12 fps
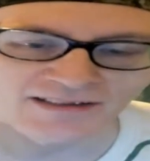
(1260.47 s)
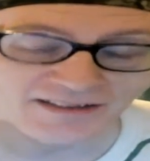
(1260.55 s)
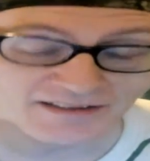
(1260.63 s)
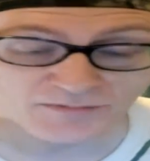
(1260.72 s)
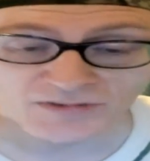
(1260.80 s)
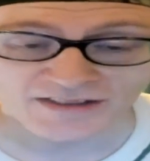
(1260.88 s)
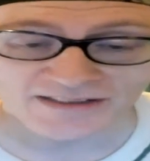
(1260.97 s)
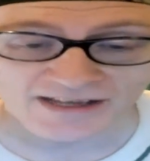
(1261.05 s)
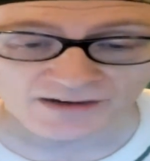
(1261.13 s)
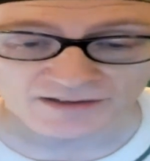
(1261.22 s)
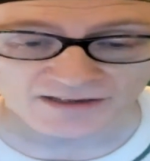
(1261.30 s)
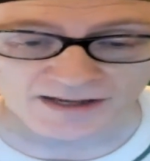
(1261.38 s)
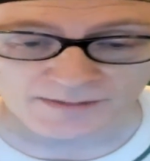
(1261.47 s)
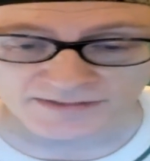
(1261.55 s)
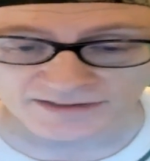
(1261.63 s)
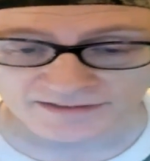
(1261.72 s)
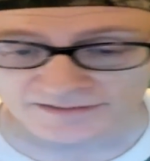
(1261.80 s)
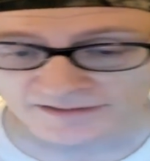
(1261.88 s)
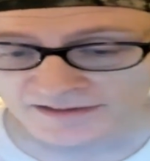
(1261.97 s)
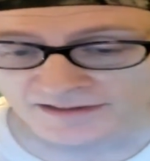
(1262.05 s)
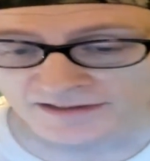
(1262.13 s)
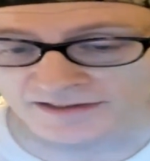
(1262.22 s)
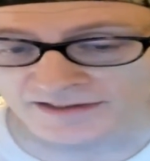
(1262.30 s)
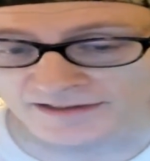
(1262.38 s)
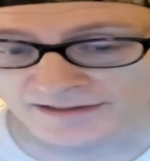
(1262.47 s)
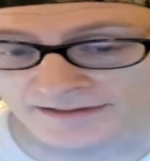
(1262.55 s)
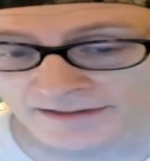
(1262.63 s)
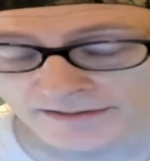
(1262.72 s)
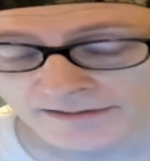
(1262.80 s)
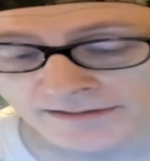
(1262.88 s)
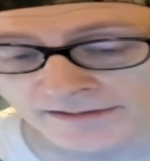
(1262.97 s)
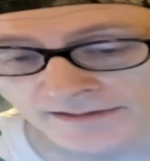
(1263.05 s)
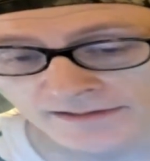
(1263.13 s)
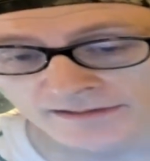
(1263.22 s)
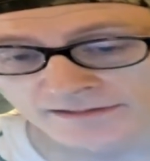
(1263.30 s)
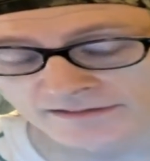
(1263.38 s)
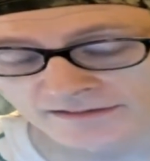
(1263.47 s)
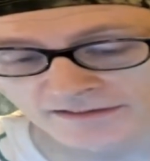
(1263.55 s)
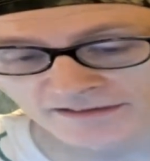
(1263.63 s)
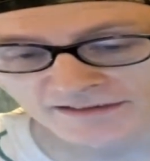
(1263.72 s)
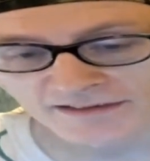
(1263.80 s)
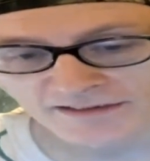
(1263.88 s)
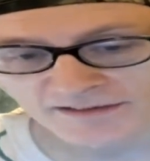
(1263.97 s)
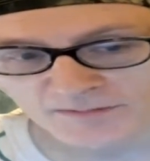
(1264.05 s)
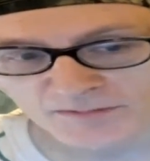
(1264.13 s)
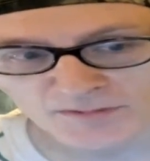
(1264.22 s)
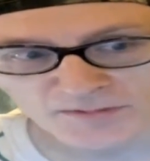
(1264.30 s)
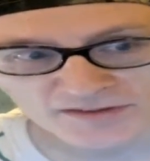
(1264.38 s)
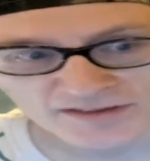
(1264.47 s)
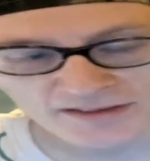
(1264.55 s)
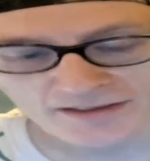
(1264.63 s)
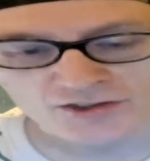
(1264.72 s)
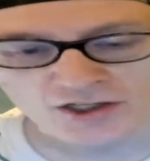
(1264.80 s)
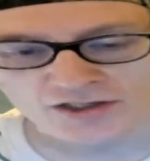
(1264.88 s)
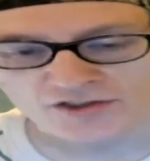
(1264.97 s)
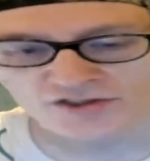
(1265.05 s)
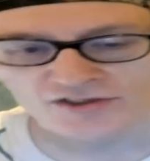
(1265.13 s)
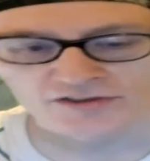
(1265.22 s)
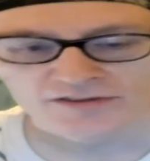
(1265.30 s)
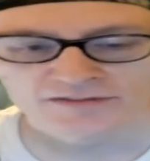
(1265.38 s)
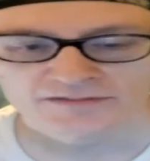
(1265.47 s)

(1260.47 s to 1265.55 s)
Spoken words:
It's really down in Compton, and we'll see the Chargers.